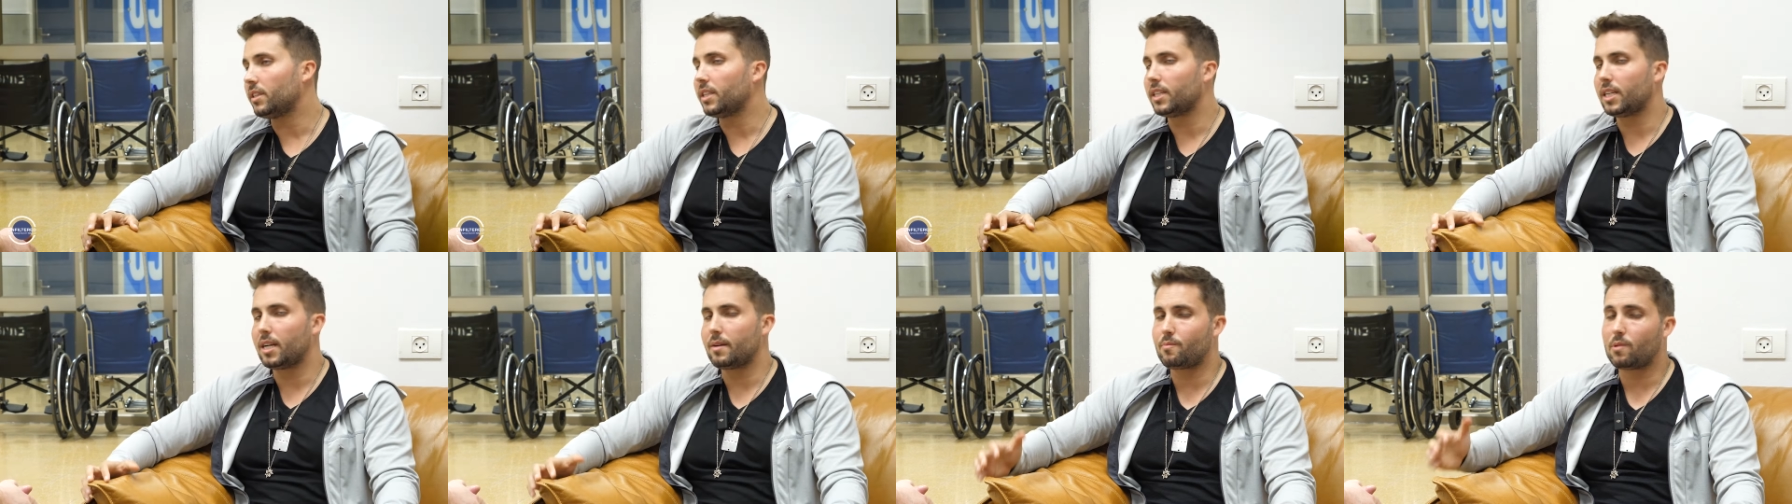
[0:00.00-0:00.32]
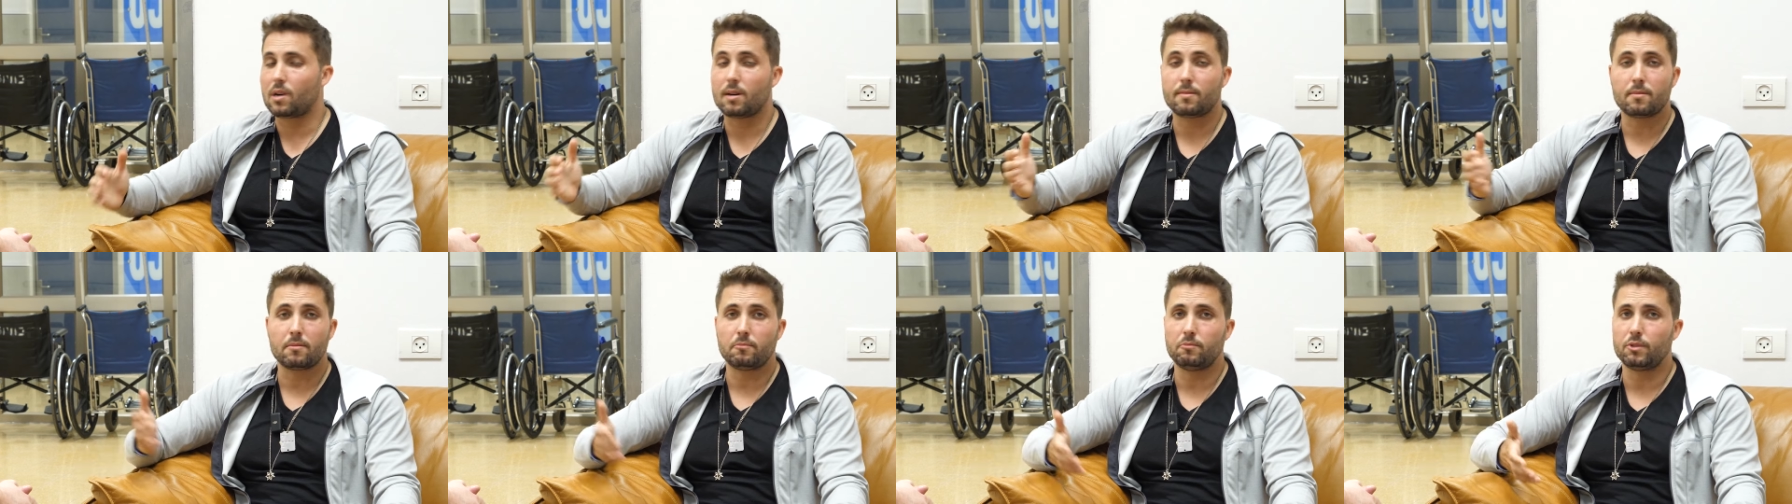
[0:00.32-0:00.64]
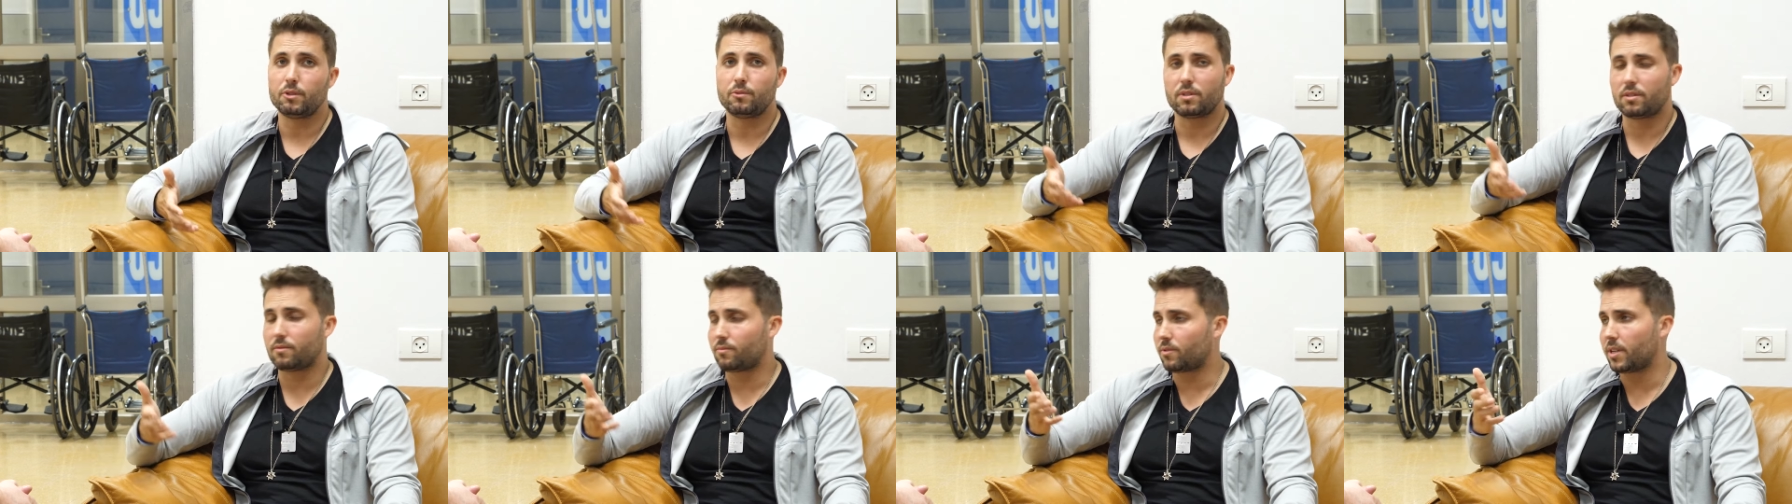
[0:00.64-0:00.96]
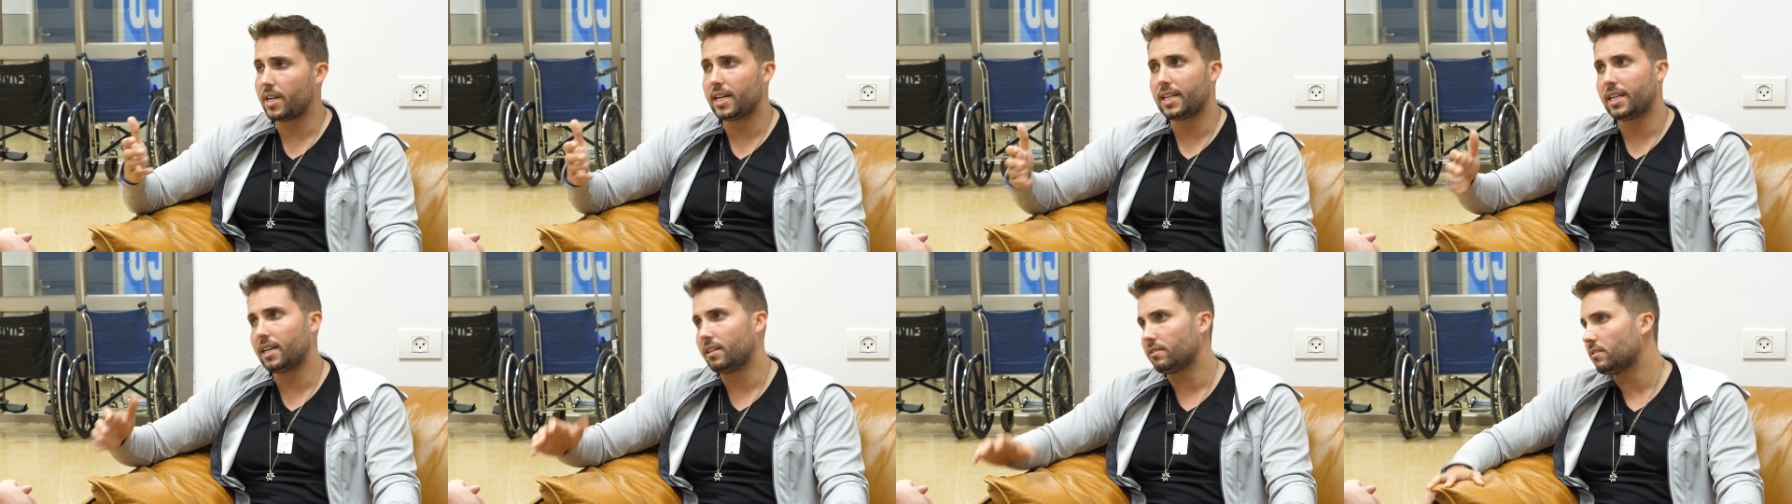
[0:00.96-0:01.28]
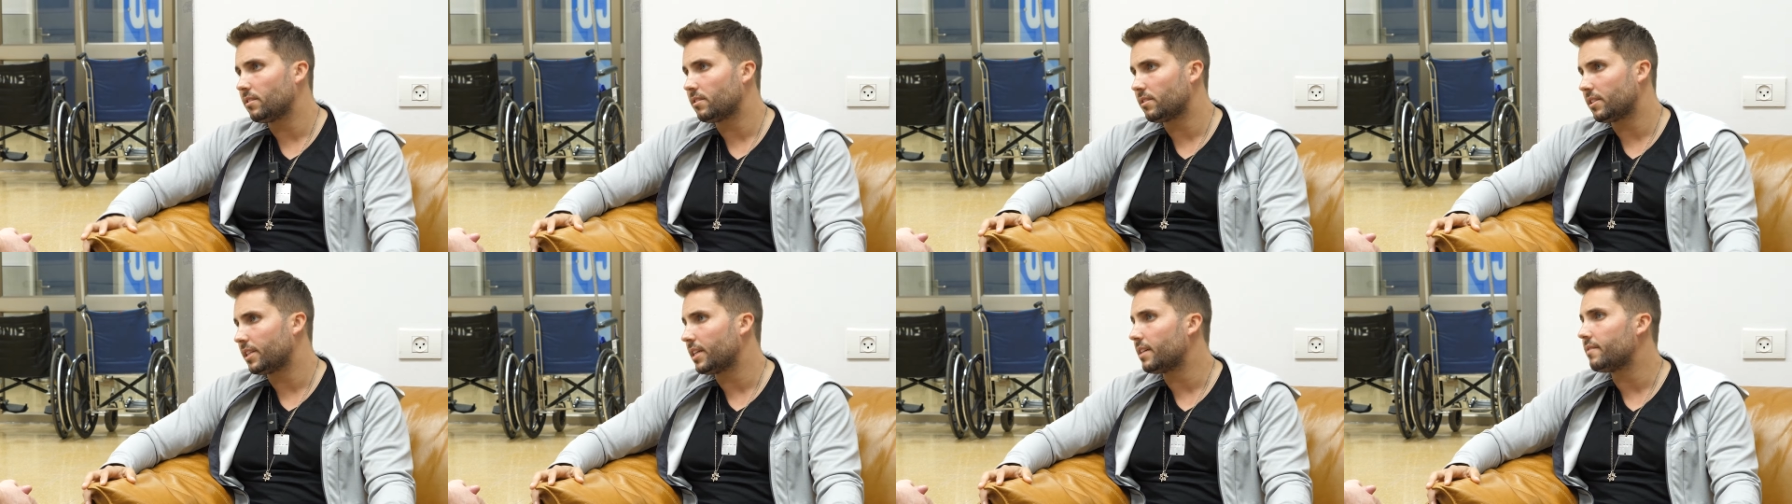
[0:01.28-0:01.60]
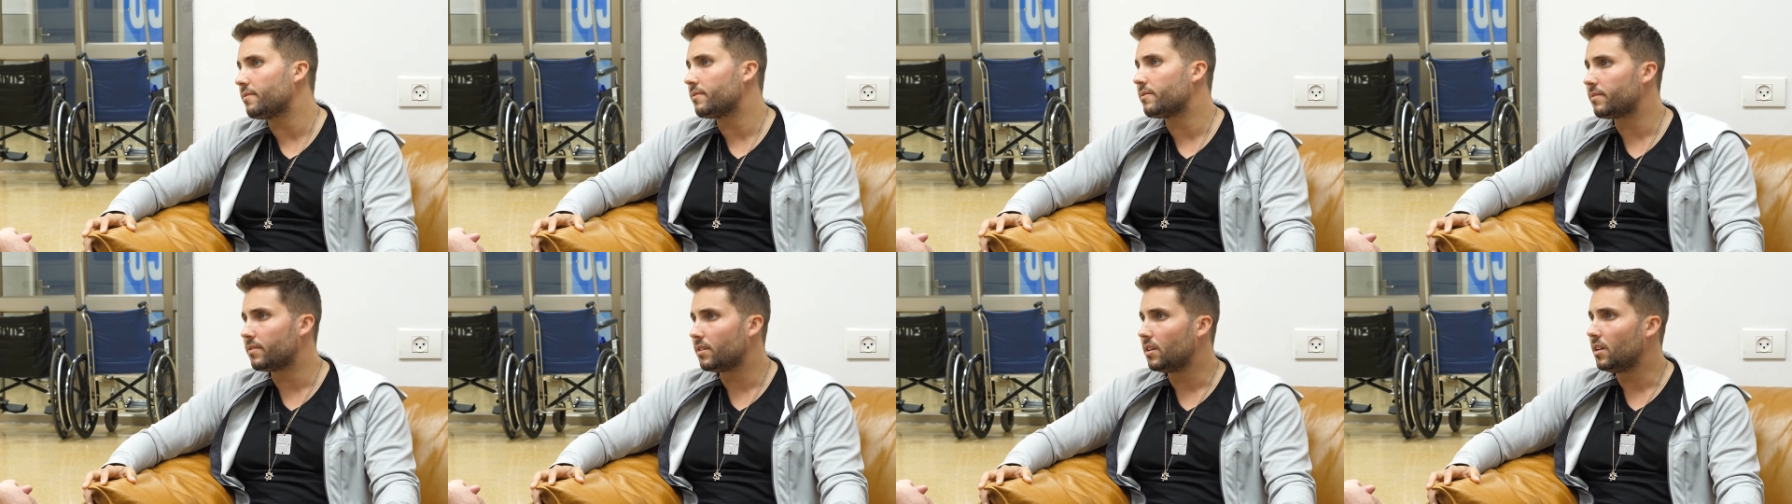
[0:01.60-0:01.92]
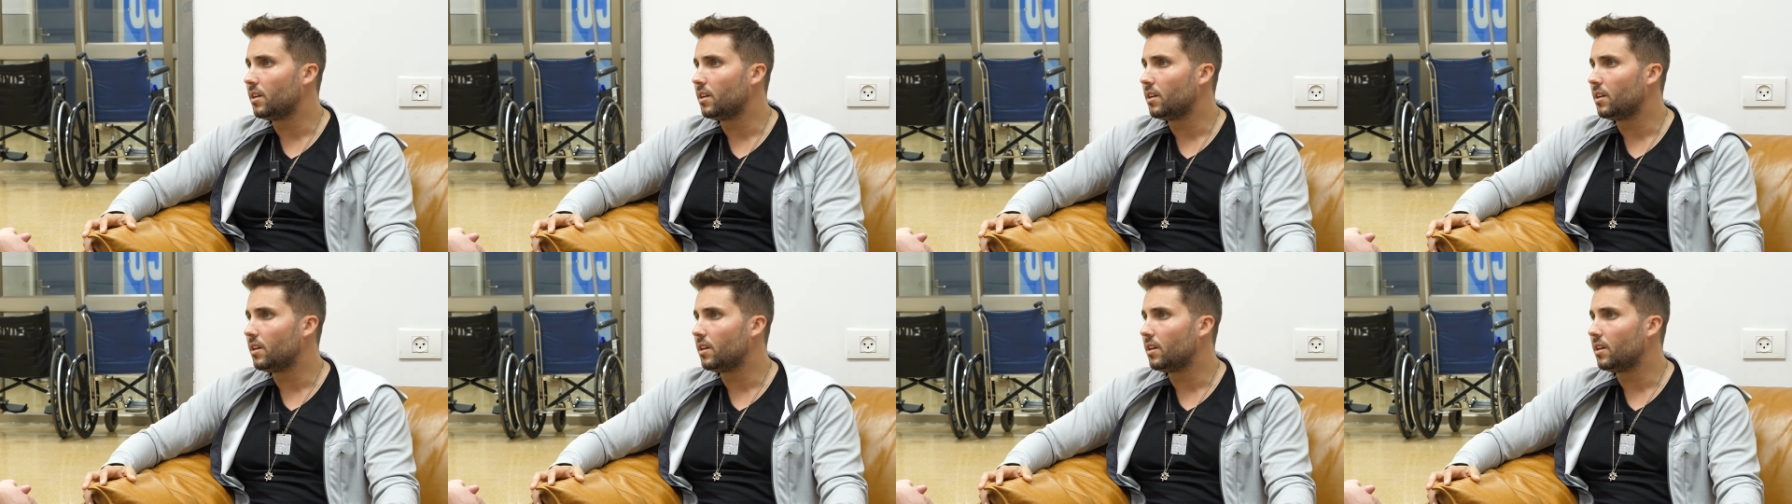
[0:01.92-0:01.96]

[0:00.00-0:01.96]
then I probably would have ran out to save